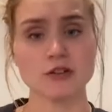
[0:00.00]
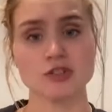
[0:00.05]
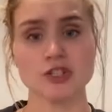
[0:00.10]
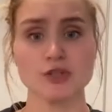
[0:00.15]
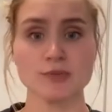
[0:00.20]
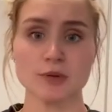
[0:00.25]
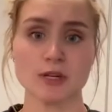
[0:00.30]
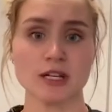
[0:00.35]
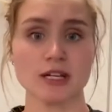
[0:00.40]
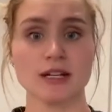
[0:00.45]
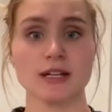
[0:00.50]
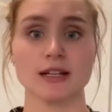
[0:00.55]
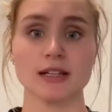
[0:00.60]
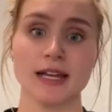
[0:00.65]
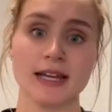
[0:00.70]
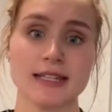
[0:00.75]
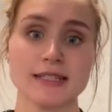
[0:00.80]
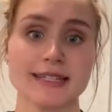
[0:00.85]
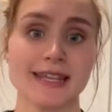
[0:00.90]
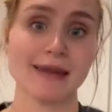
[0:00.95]
just put in a
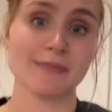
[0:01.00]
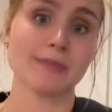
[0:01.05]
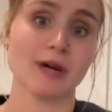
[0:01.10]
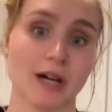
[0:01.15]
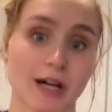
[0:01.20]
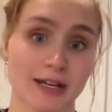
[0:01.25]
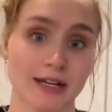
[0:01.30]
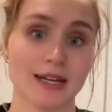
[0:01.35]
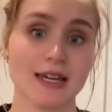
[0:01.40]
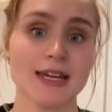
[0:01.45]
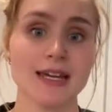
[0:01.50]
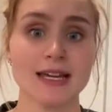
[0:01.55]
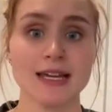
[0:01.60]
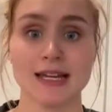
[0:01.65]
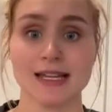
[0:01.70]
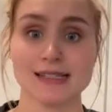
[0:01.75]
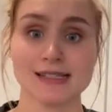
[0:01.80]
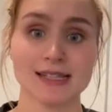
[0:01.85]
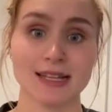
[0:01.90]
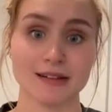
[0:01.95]
light tampon
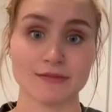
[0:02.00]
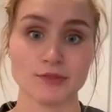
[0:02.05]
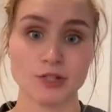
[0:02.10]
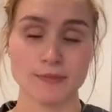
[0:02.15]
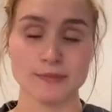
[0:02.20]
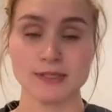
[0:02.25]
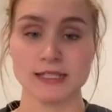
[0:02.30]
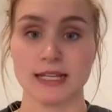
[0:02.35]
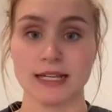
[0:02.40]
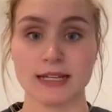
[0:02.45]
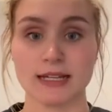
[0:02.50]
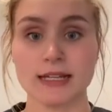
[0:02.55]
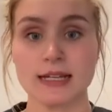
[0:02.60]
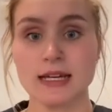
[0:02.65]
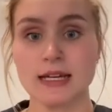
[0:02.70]
instead of Dripstick.